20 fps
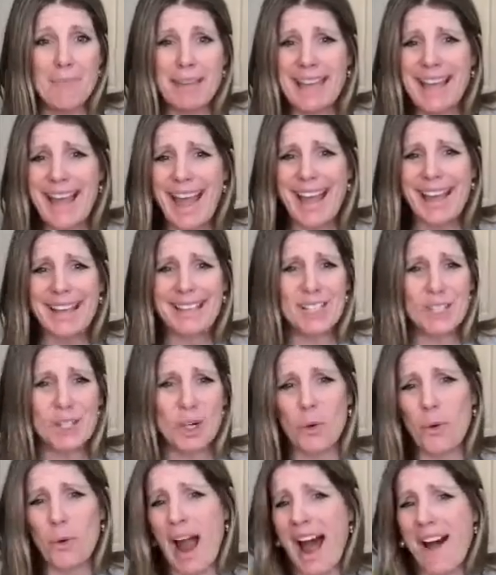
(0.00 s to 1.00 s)
IPAs,
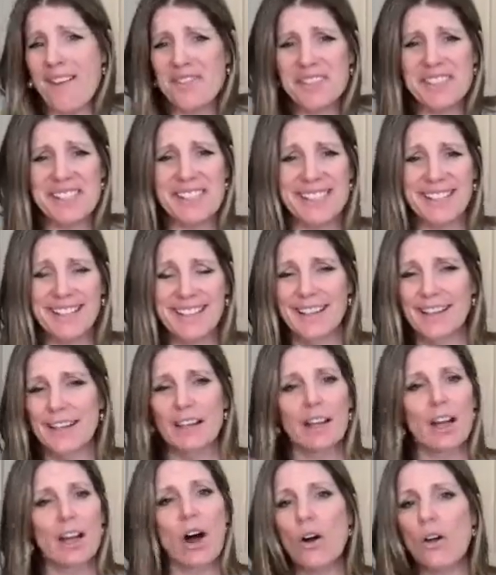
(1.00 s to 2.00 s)
crafts,
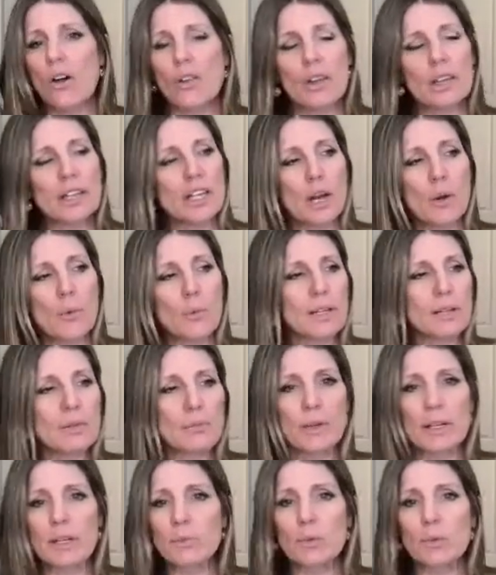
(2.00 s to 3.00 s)
all,
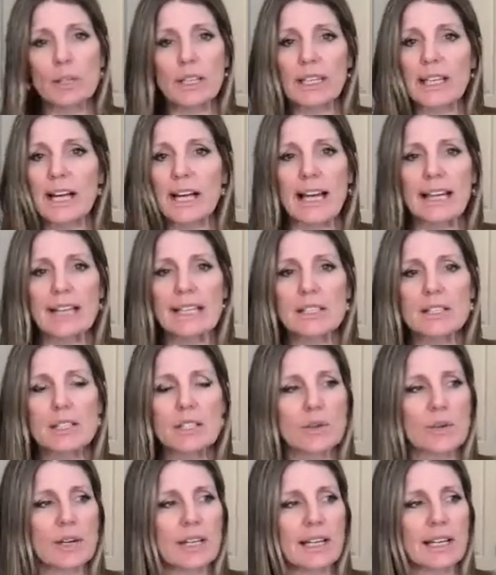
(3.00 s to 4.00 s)
we really got
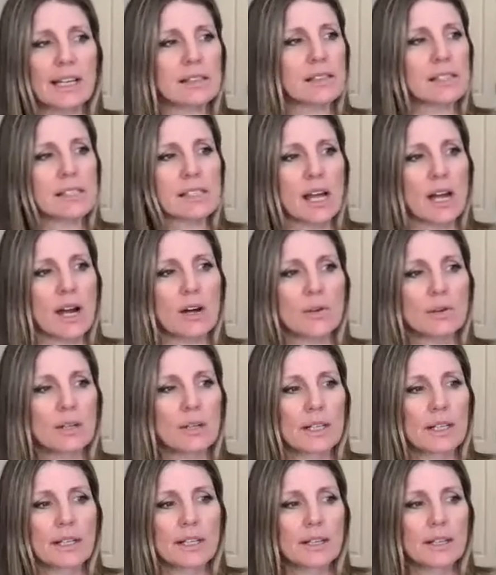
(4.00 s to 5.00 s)
into it. And so,
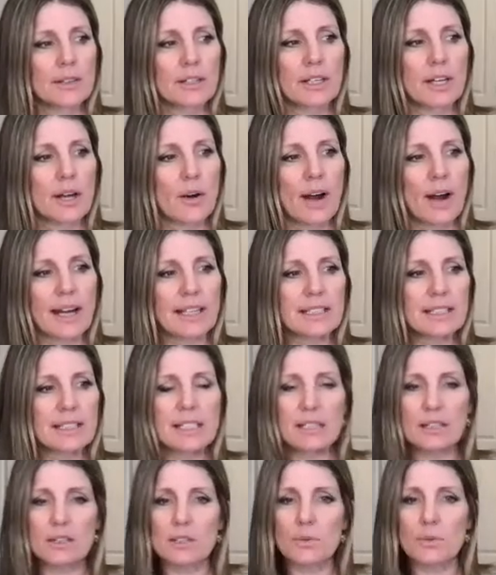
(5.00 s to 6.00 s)
I could
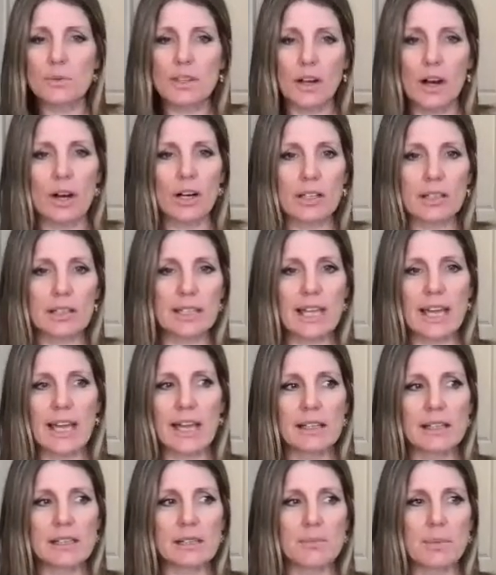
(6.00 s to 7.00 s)
deal with hard
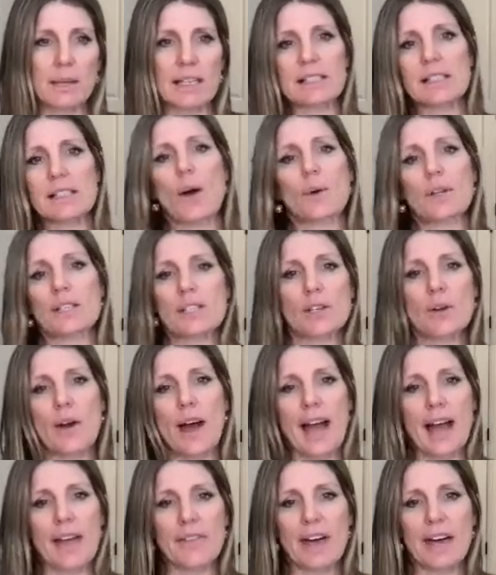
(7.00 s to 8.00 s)
things because I always knew I
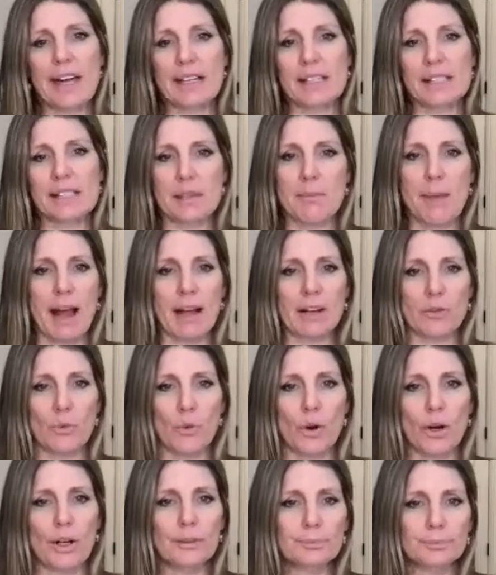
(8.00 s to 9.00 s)
had that as the back
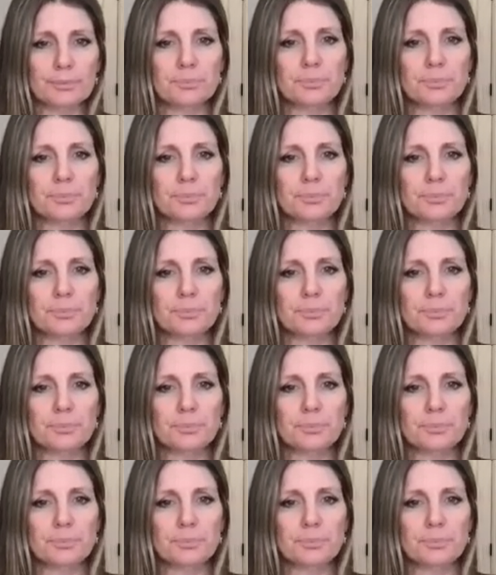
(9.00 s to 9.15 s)
door.